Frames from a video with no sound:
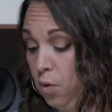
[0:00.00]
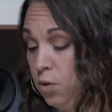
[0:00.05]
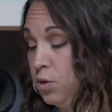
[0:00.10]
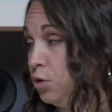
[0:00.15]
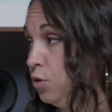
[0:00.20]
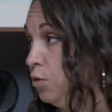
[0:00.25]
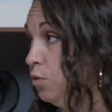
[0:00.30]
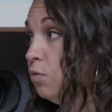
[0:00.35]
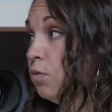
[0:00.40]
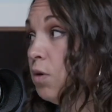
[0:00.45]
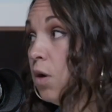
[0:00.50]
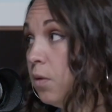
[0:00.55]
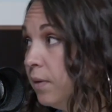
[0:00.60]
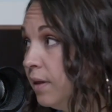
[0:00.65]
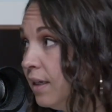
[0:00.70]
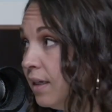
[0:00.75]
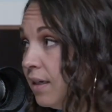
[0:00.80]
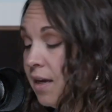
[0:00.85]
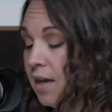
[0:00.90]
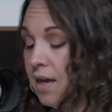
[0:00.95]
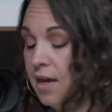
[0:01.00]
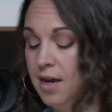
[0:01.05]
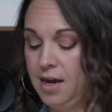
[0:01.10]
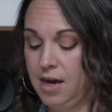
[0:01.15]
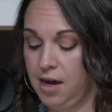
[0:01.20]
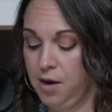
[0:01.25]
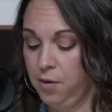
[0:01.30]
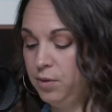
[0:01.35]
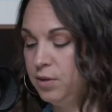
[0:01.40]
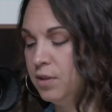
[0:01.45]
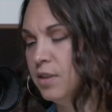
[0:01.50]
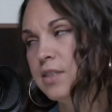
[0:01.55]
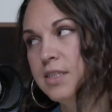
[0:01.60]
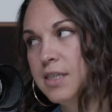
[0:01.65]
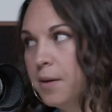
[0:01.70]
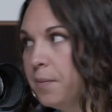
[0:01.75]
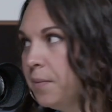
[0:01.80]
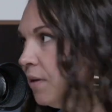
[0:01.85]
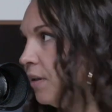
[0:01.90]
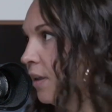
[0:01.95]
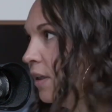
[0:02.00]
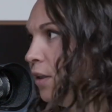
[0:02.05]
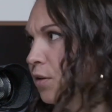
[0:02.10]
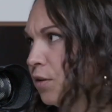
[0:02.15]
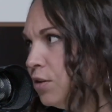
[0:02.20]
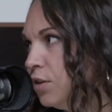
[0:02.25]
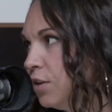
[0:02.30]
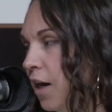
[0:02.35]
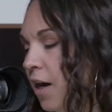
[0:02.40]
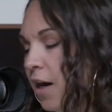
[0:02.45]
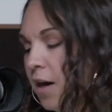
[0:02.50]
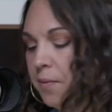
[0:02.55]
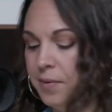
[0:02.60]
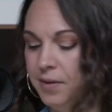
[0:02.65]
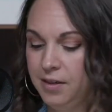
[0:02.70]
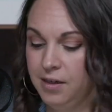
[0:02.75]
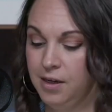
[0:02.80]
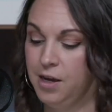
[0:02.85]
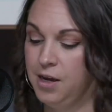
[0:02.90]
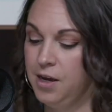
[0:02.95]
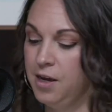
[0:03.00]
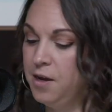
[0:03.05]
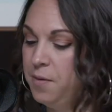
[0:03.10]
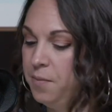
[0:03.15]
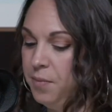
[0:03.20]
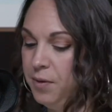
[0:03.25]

or is growing yeah. uh, which is typically your job and yeah.